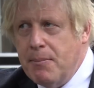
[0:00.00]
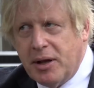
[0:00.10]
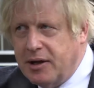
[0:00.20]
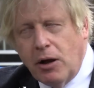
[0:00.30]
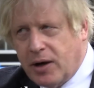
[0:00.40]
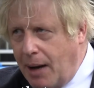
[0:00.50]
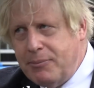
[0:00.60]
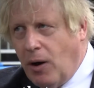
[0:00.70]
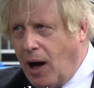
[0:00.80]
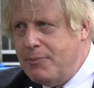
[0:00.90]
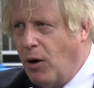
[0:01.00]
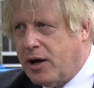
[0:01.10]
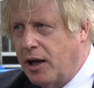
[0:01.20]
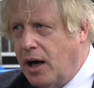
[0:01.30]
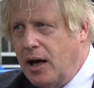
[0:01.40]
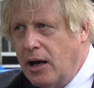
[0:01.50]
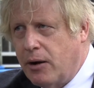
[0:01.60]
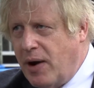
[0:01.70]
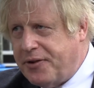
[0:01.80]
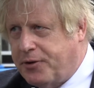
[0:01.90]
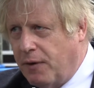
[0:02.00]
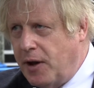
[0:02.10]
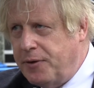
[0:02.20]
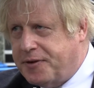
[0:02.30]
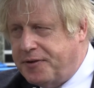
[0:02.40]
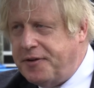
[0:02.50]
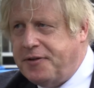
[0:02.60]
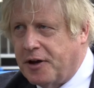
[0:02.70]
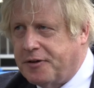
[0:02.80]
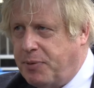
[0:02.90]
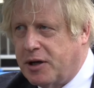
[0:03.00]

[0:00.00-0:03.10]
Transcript: But look, I'm not going to rest on those statistics,